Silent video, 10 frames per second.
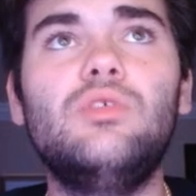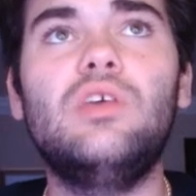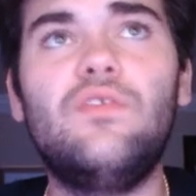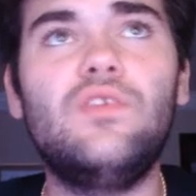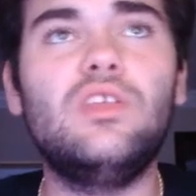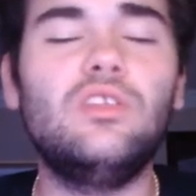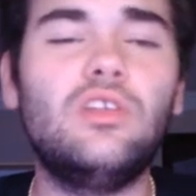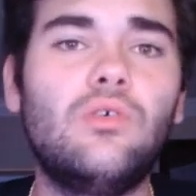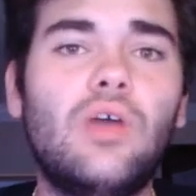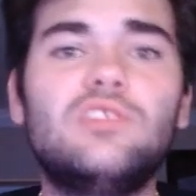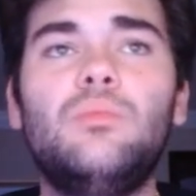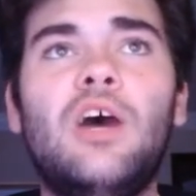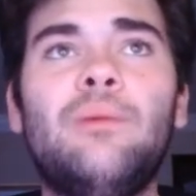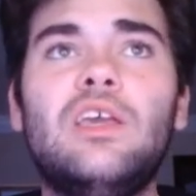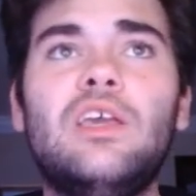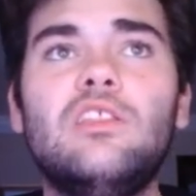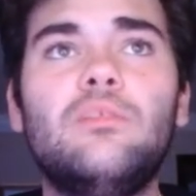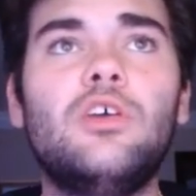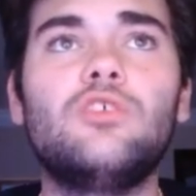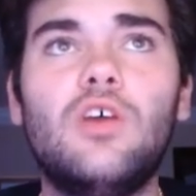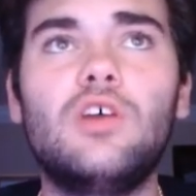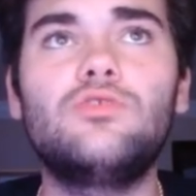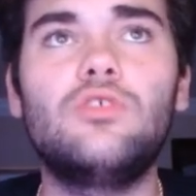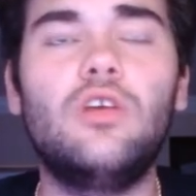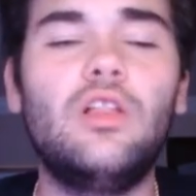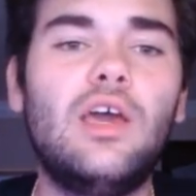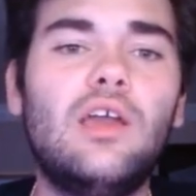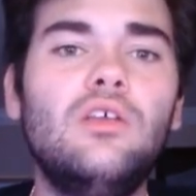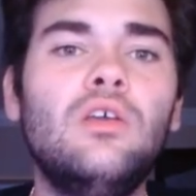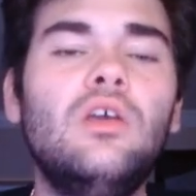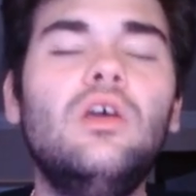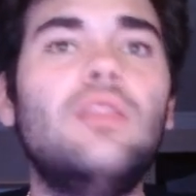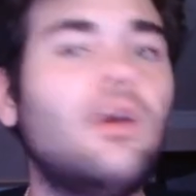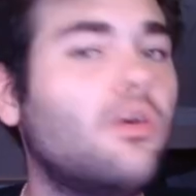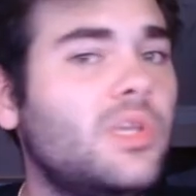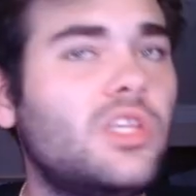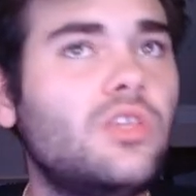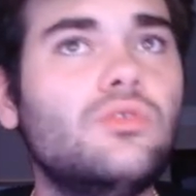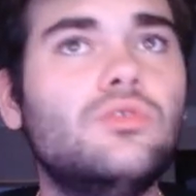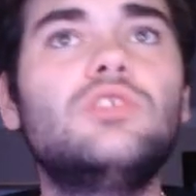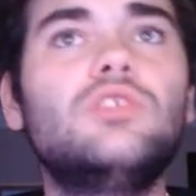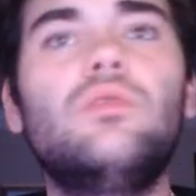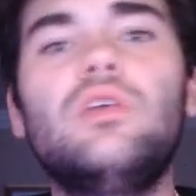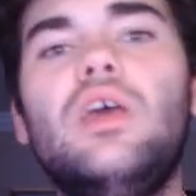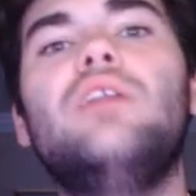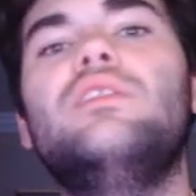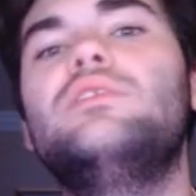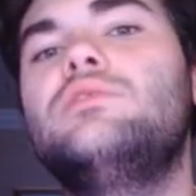if he, ends up not making the Bears roster and all that, that would be huge. So again, this is